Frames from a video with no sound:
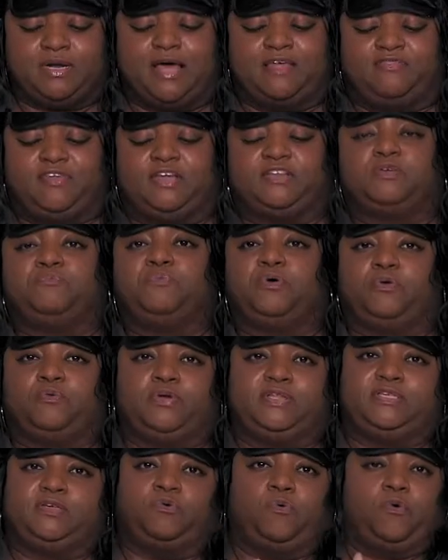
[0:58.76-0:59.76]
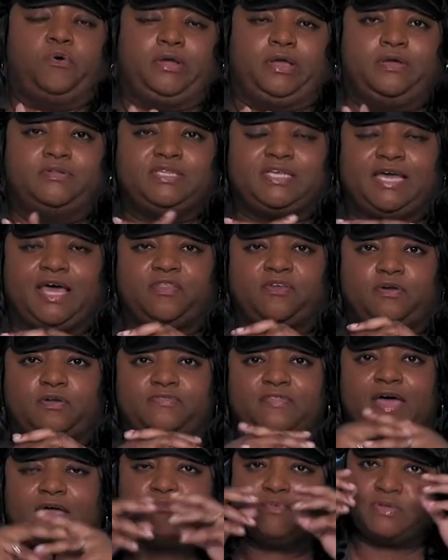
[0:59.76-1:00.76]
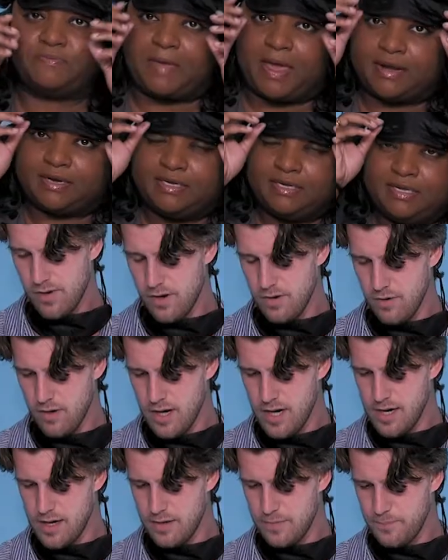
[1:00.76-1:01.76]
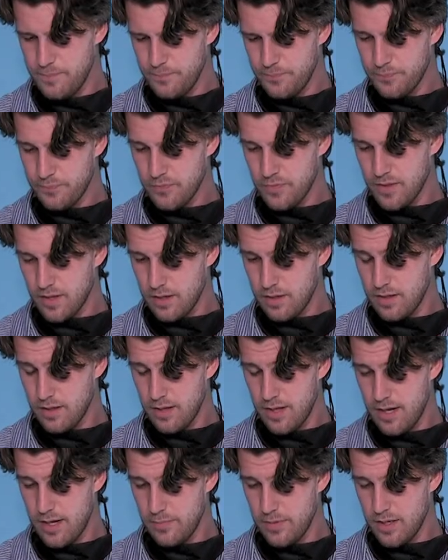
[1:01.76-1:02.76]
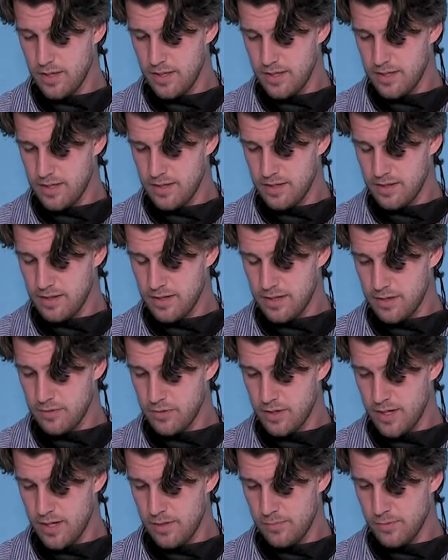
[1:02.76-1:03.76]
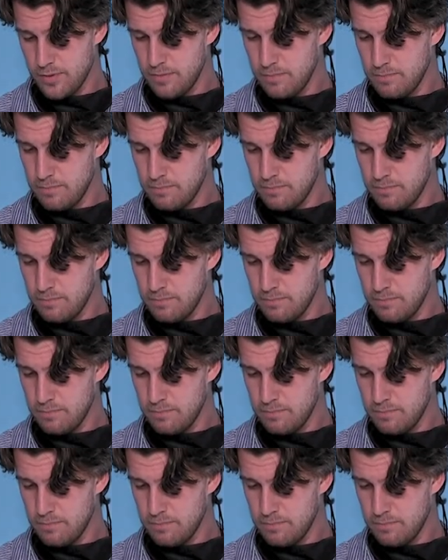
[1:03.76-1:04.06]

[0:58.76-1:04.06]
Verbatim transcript: not think to put Ritz and Oreo together in that respect. Wow. Collab, I didn't think would happen.